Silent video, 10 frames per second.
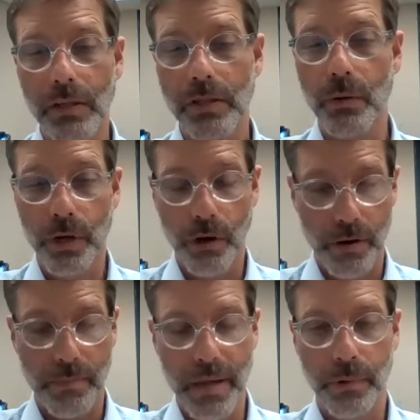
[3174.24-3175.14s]
So
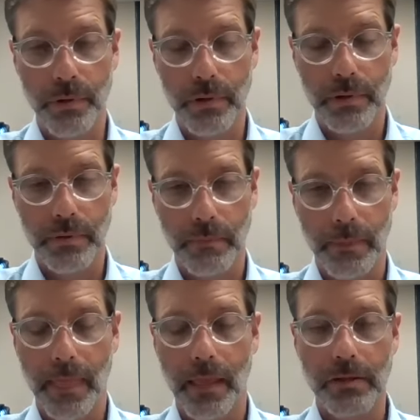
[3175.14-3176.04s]
current member,
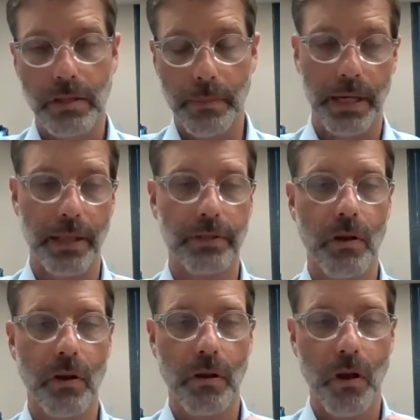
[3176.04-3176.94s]
somebody that's
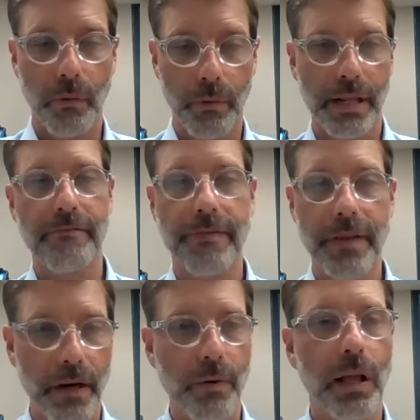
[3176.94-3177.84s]
already
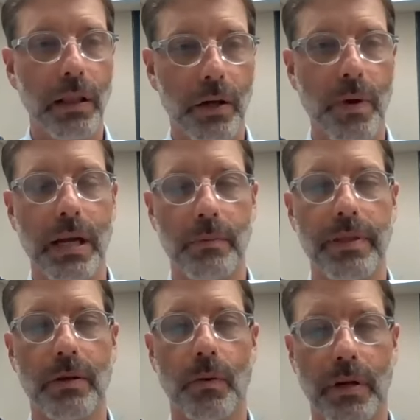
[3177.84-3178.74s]
very well acquainted
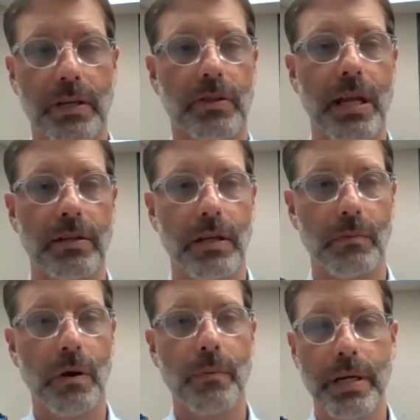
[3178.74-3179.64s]
with the organization
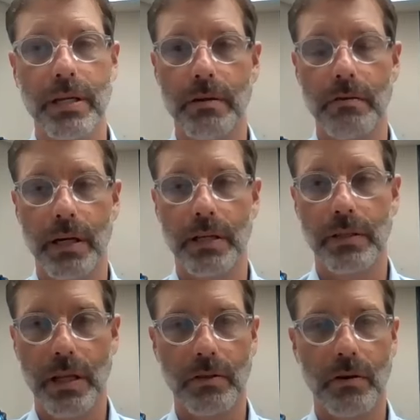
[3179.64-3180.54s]
and what we do and
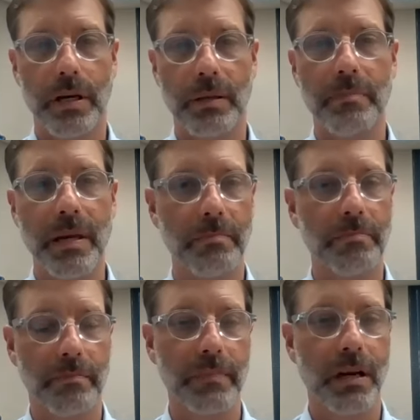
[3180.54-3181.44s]
has already been
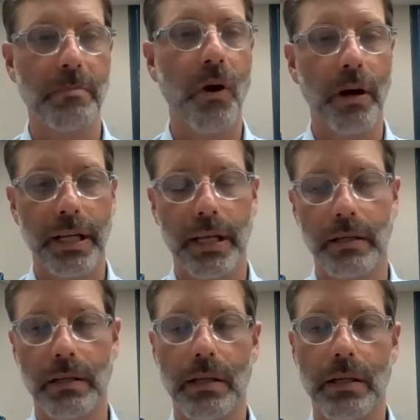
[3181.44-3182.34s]
bought
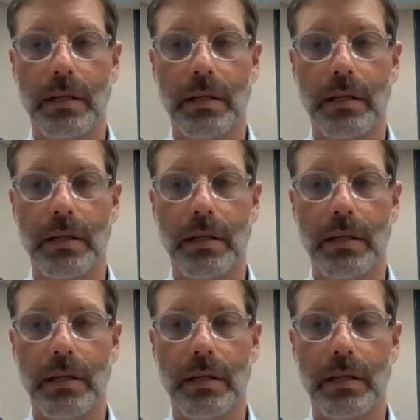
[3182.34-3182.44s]
in.